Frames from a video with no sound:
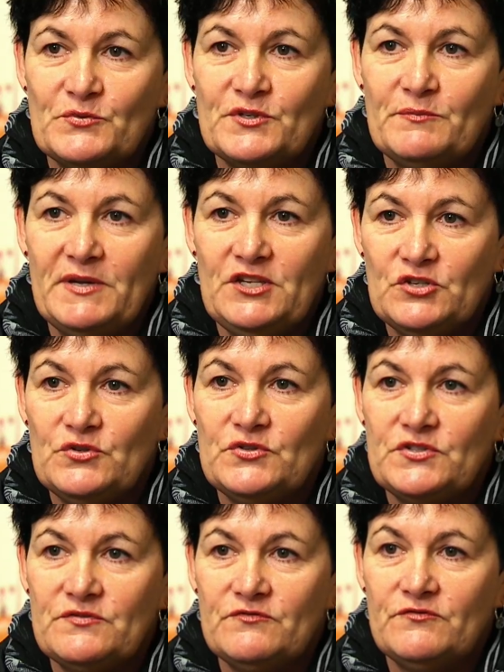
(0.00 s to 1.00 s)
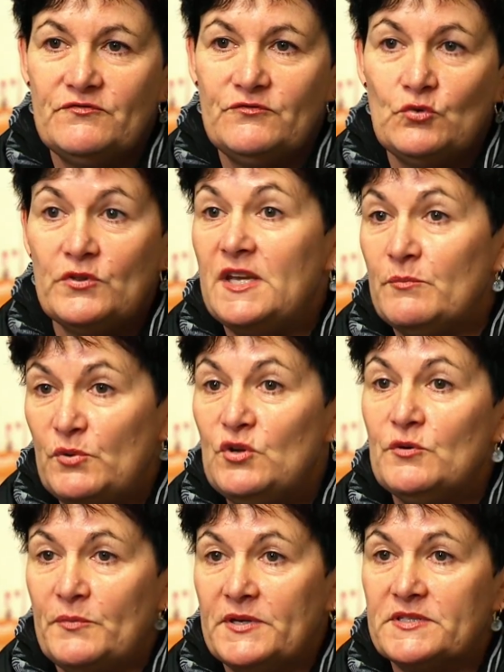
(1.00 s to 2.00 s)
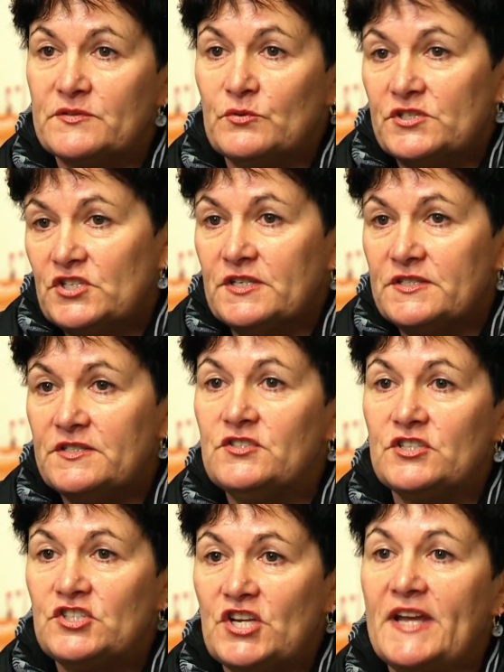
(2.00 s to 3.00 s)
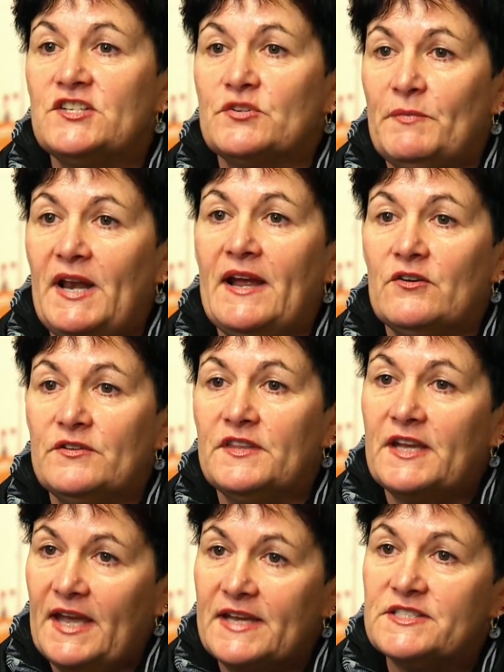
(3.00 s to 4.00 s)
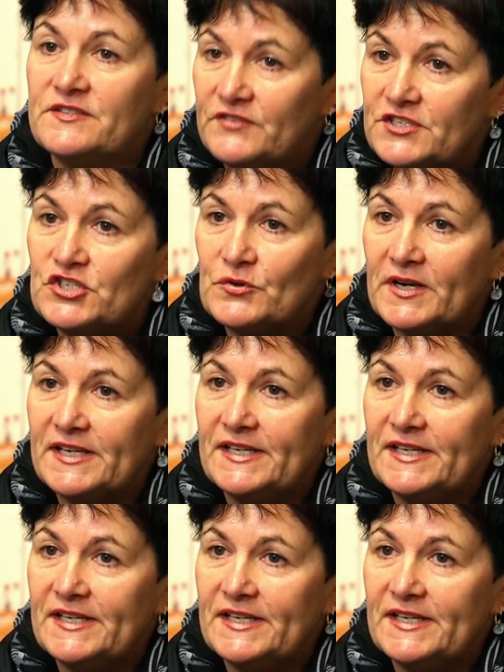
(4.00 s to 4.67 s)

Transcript: would be used for their purpose, which is to change a player in the case of injury.